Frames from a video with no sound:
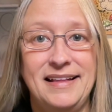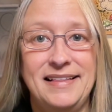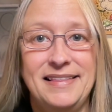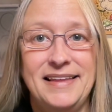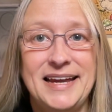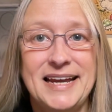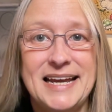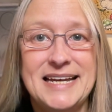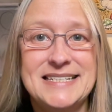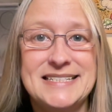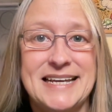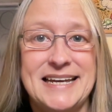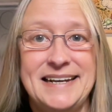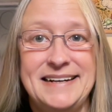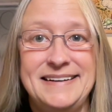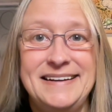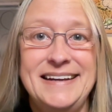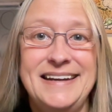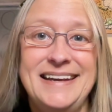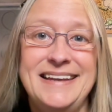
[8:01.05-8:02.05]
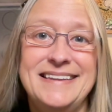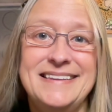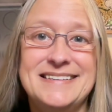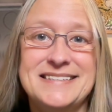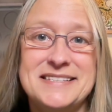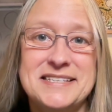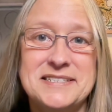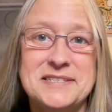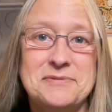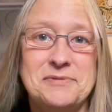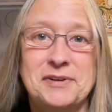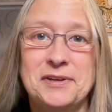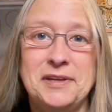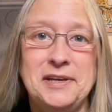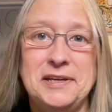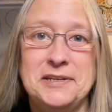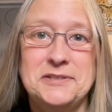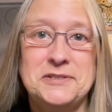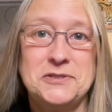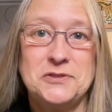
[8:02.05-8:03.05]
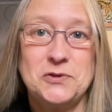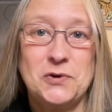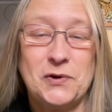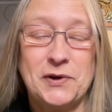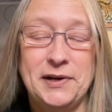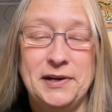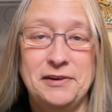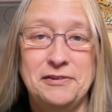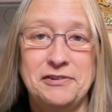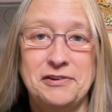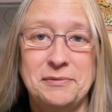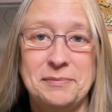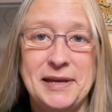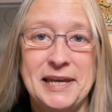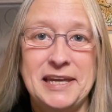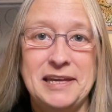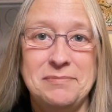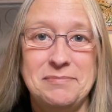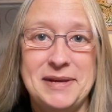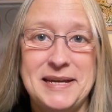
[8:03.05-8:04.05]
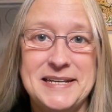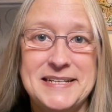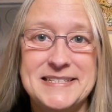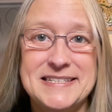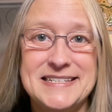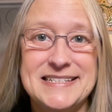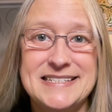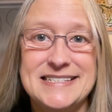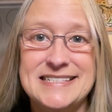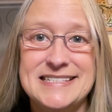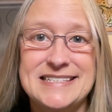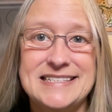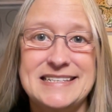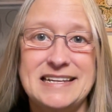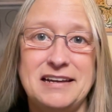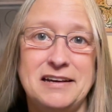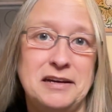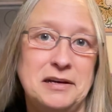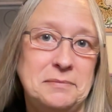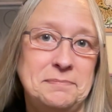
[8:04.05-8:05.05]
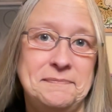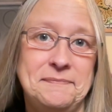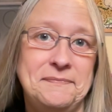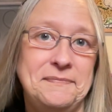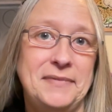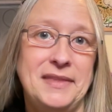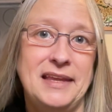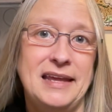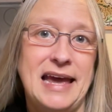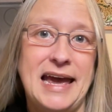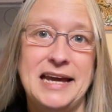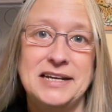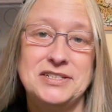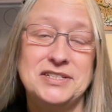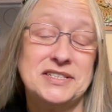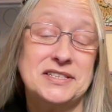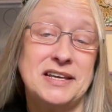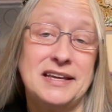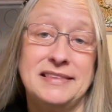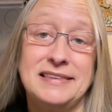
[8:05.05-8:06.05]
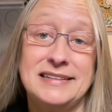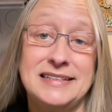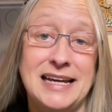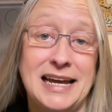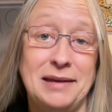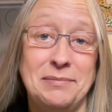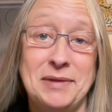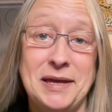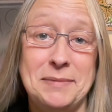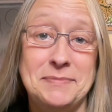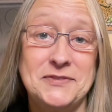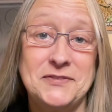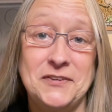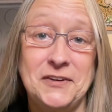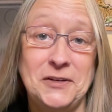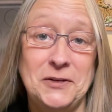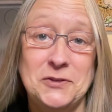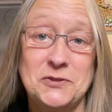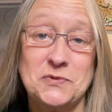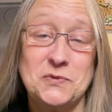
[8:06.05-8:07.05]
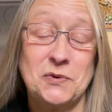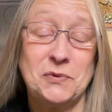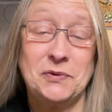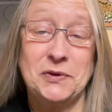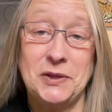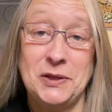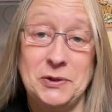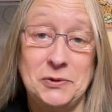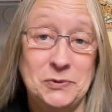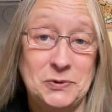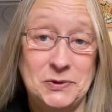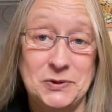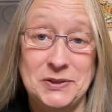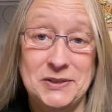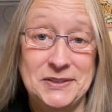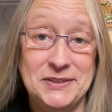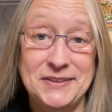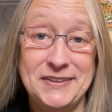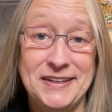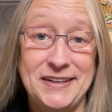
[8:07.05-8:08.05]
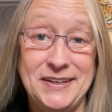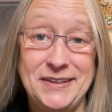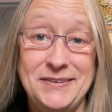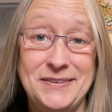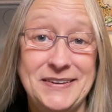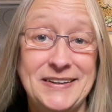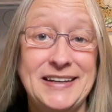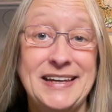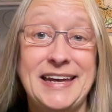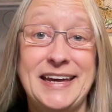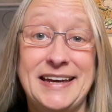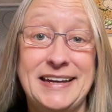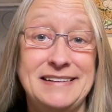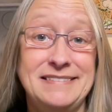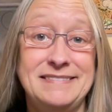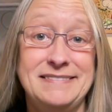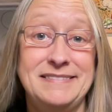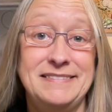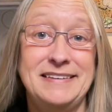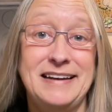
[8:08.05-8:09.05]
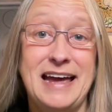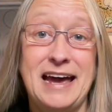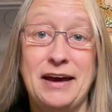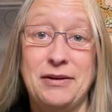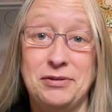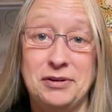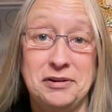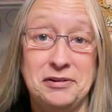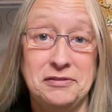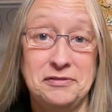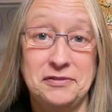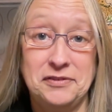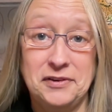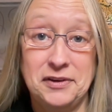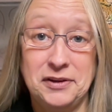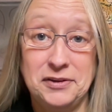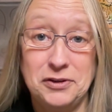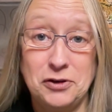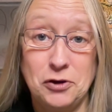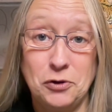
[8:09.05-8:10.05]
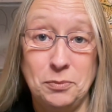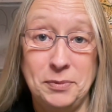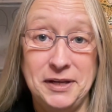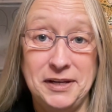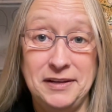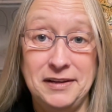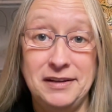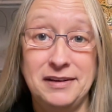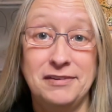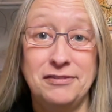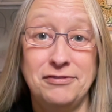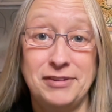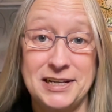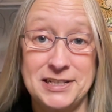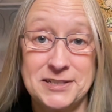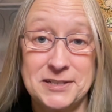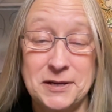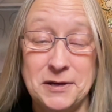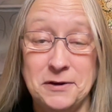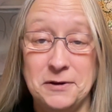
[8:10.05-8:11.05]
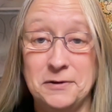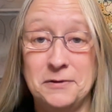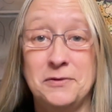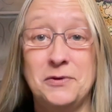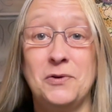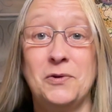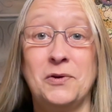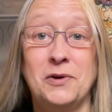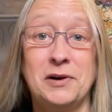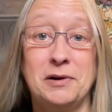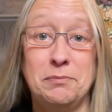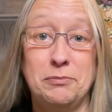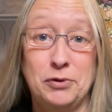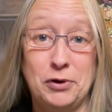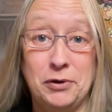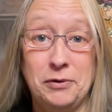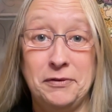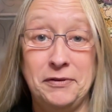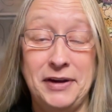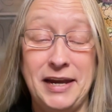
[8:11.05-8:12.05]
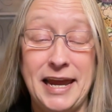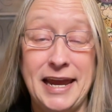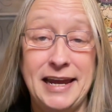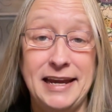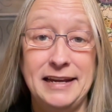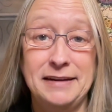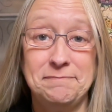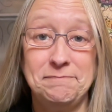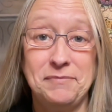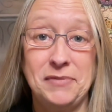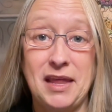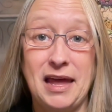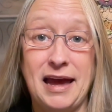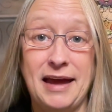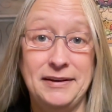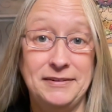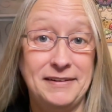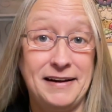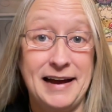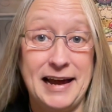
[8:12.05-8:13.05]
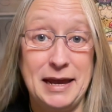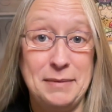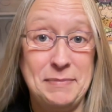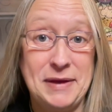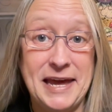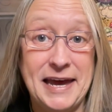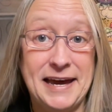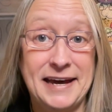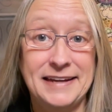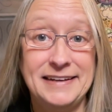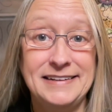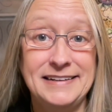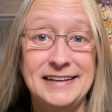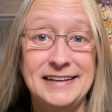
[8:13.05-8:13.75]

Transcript: Like I said, this isn't really a tutorial for making mazes. I just thought the time lapse videos were really cool that you can get out of Adobe Fresco or Procreate on your iPad,